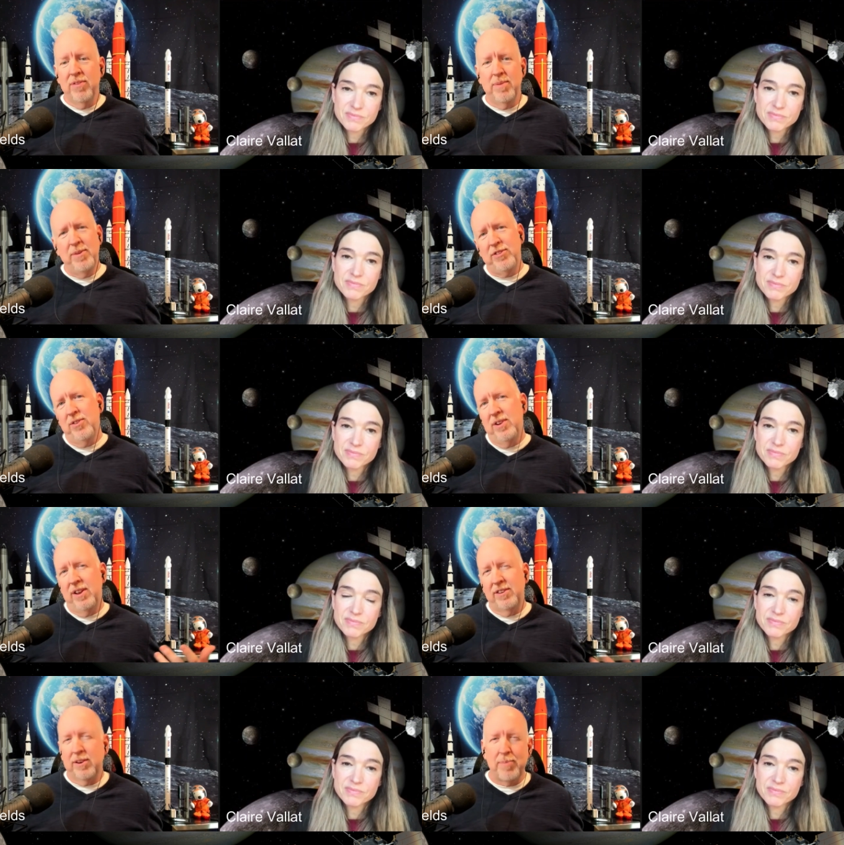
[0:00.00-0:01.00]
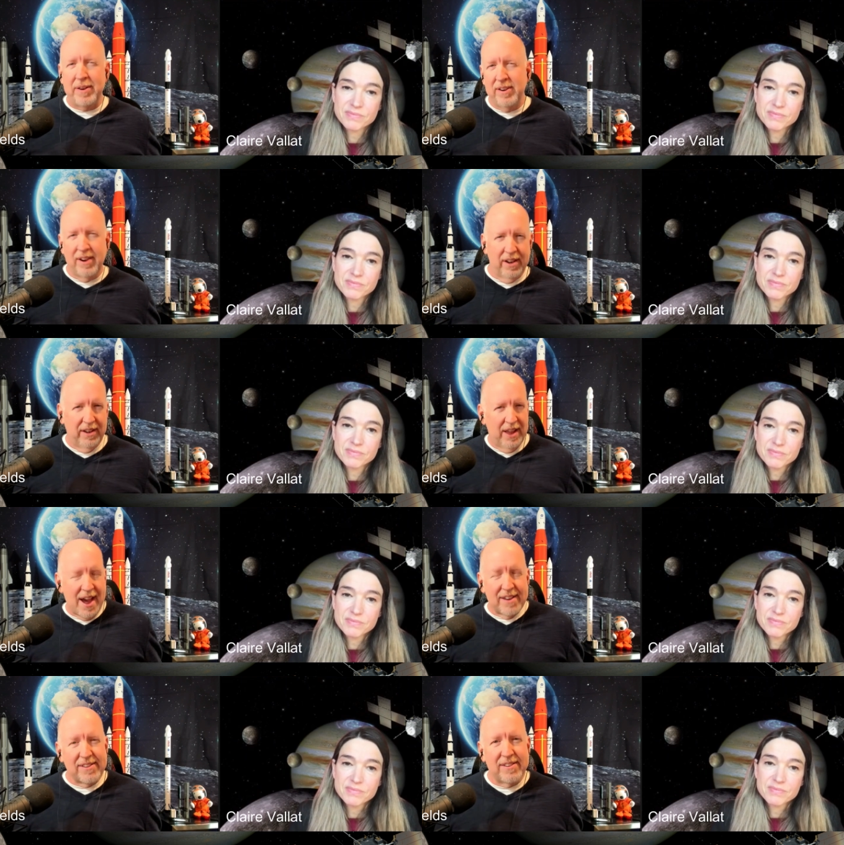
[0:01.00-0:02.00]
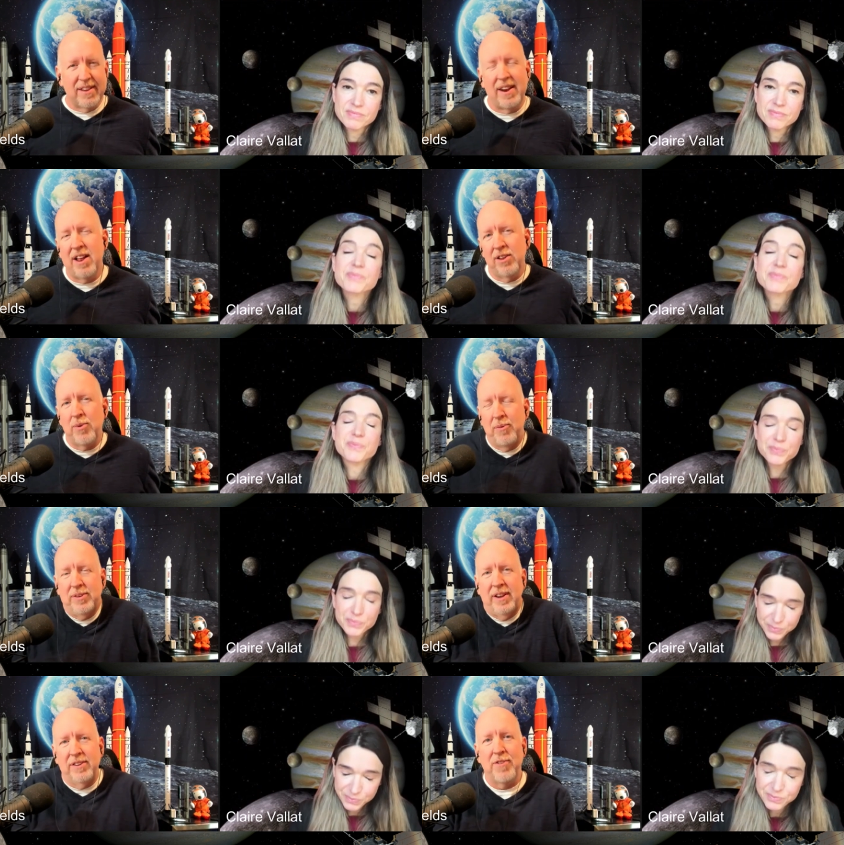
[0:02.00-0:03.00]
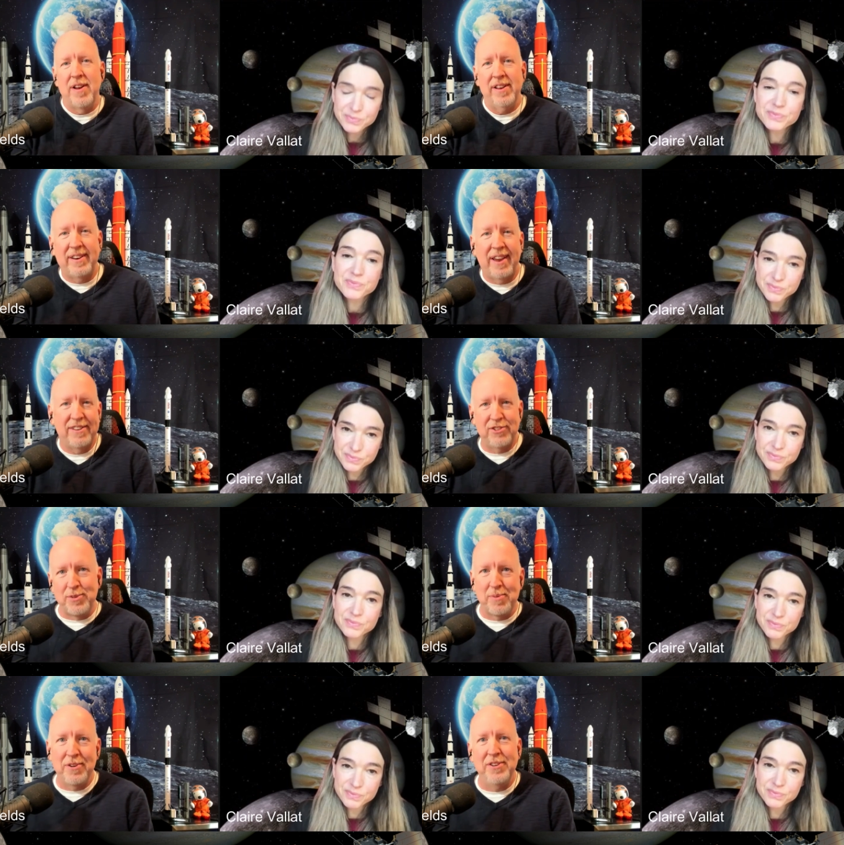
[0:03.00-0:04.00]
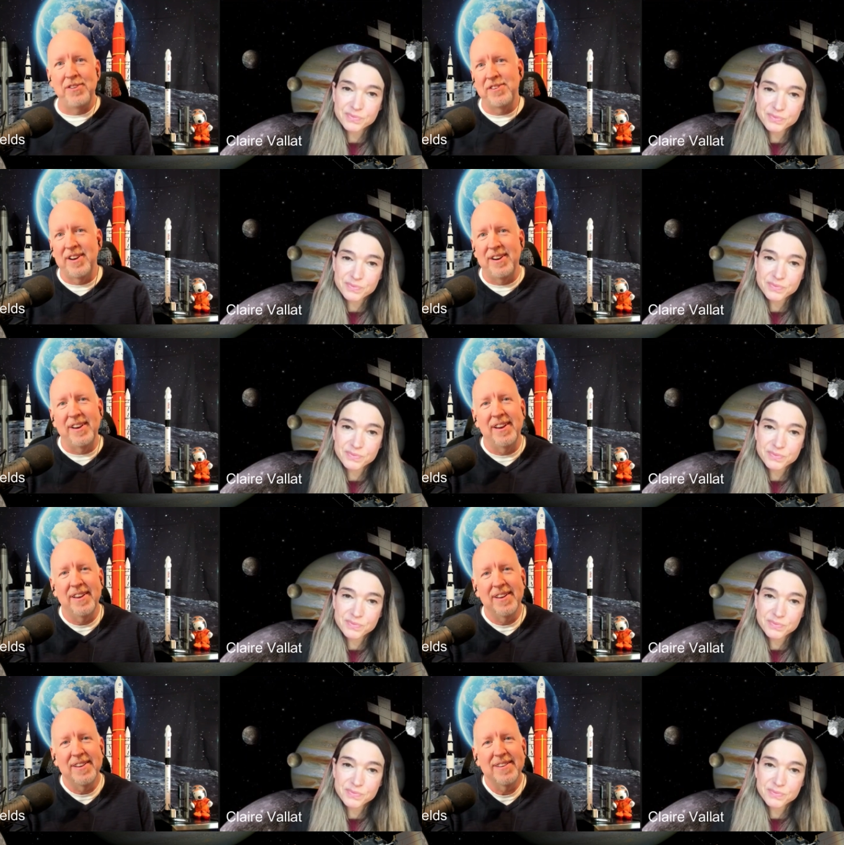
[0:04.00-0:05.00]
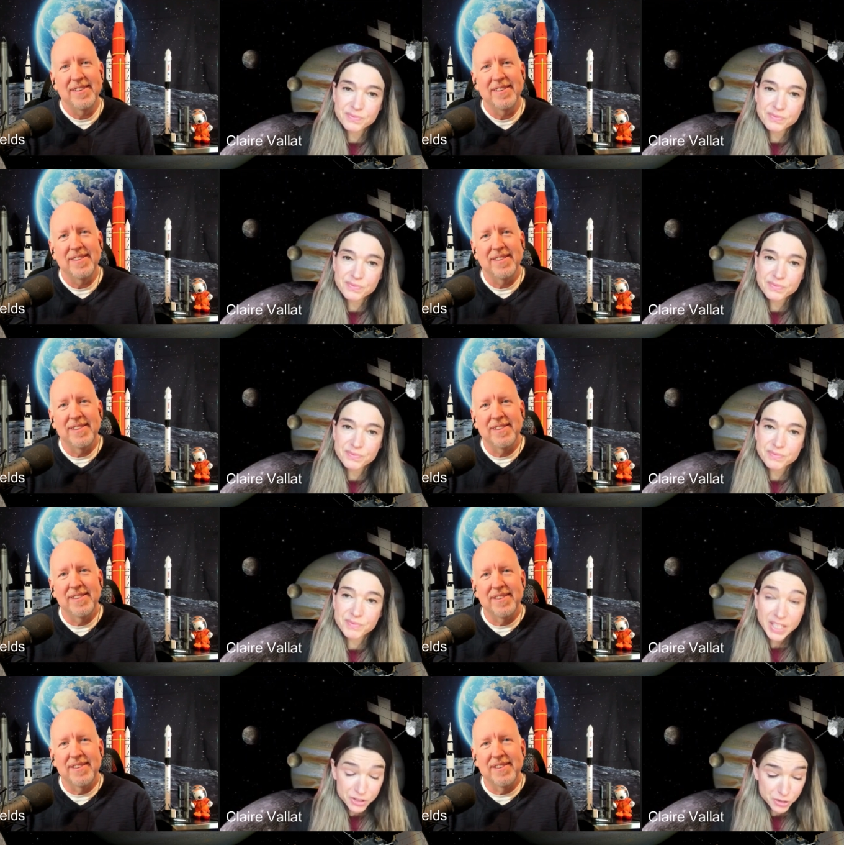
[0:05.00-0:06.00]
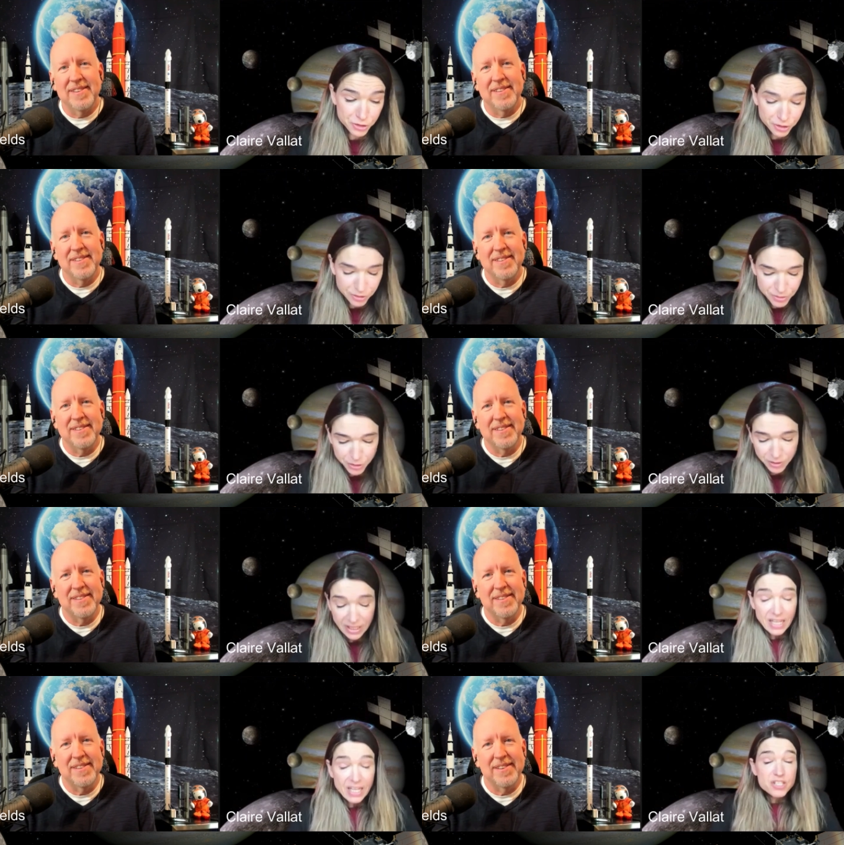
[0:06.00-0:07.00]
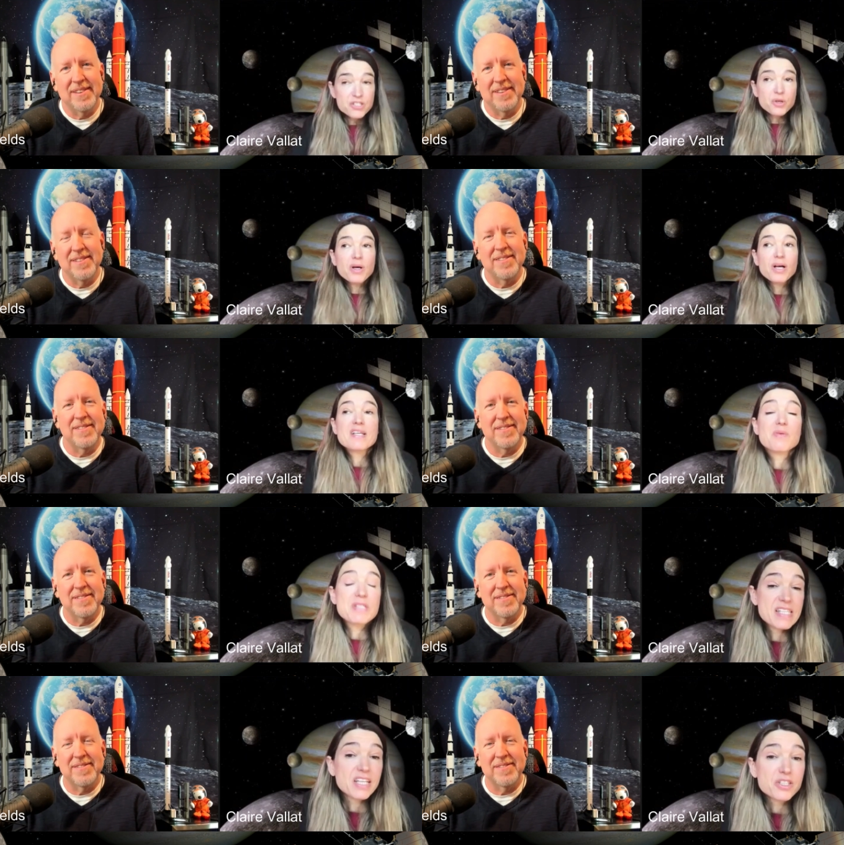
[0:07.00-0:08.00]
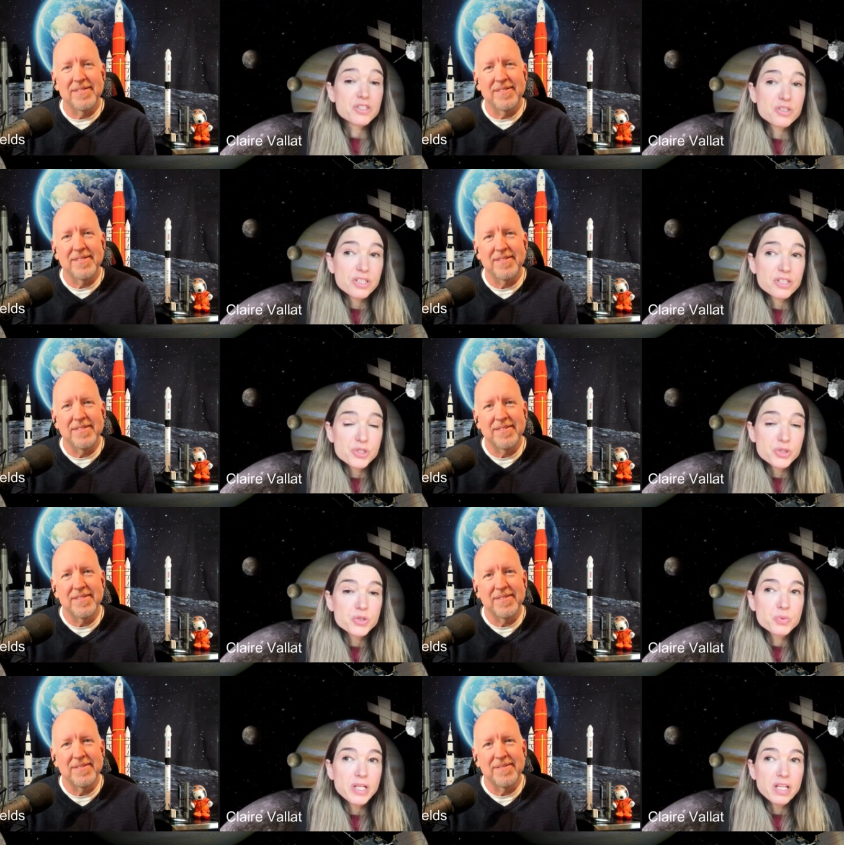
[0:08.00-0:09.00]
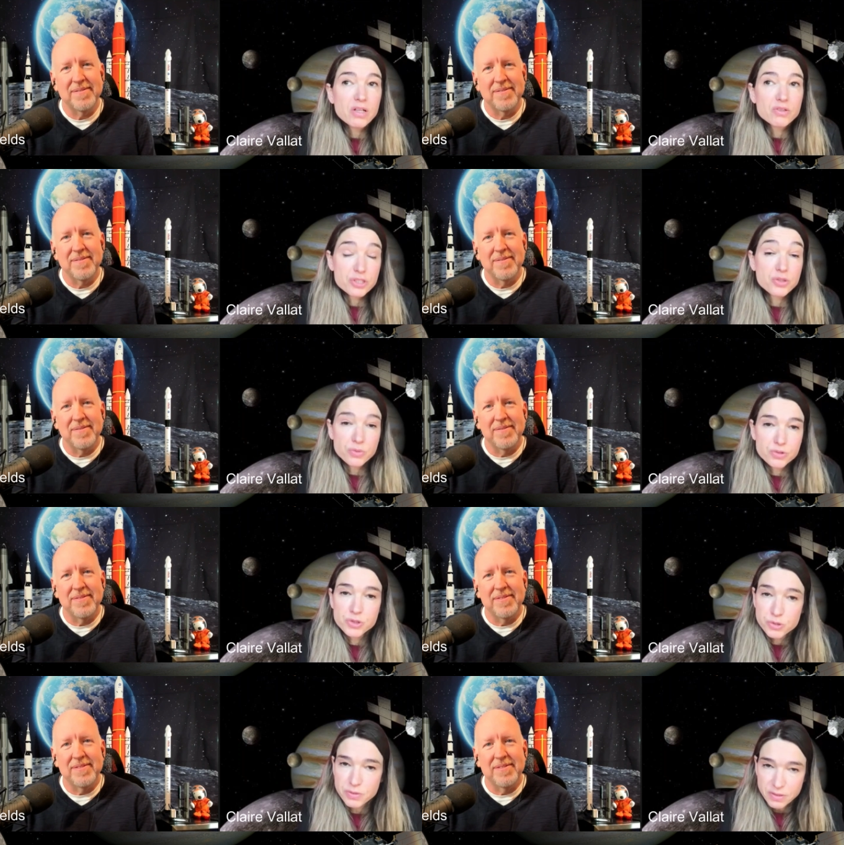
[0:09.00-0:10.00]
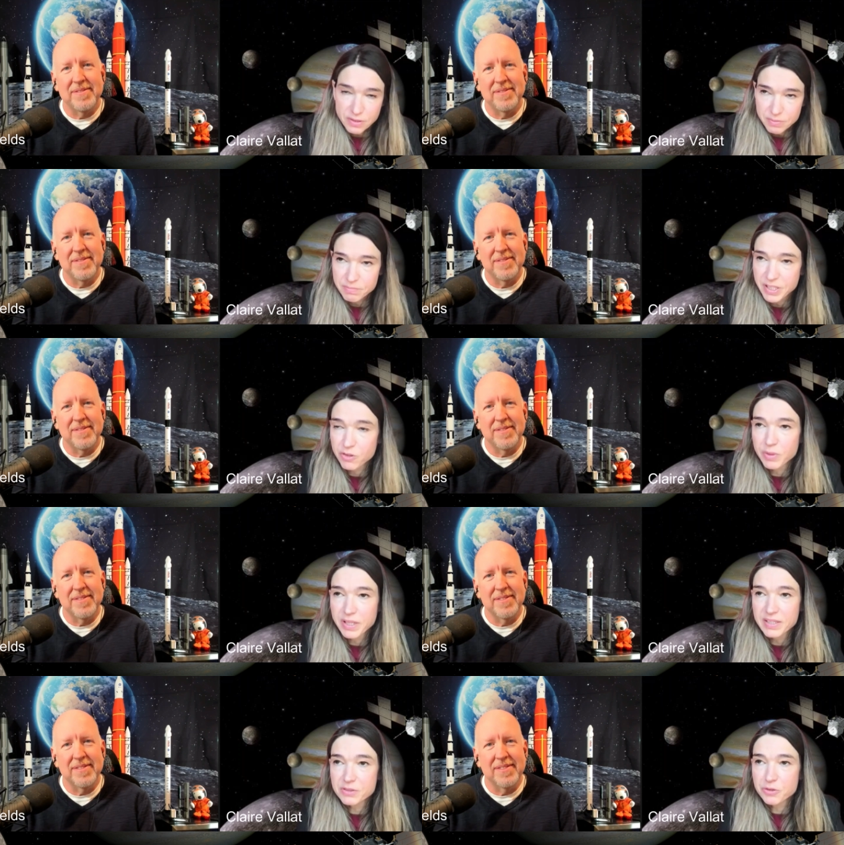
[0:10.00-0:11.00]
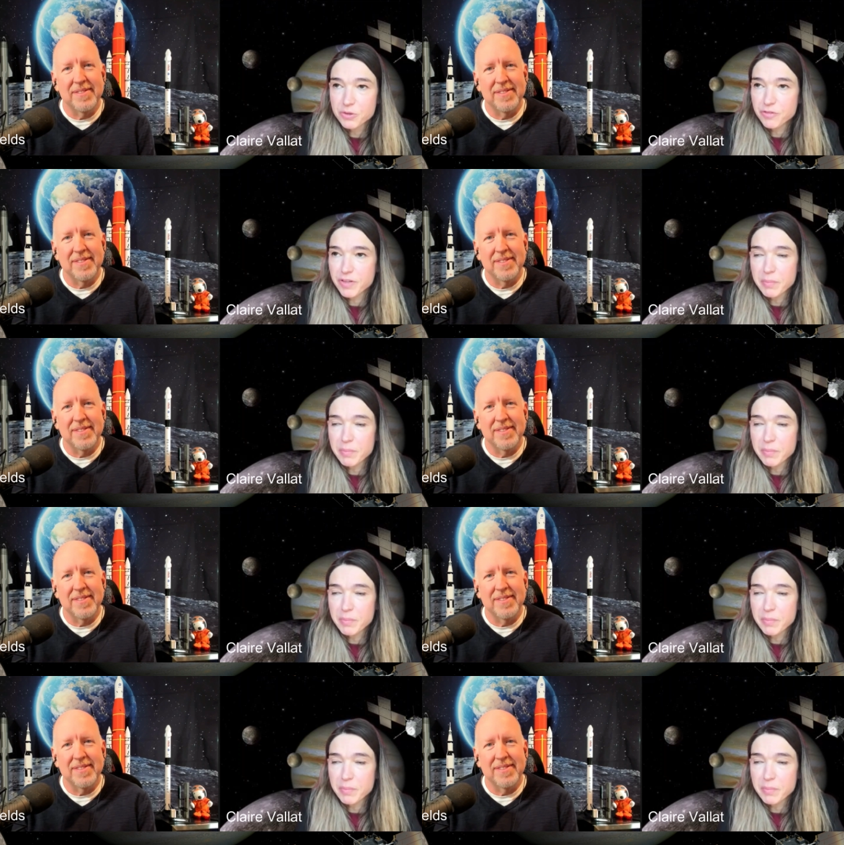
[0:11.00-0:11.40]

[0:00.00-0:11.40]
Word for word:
Speaker 1: the mission is expected to last and how long it would take to finally get to Jupiter and do the studying?
Speaker 2: Yes, sure. So as I was saying, the JUICE will launch. So JUICE, by the way, I don't know if I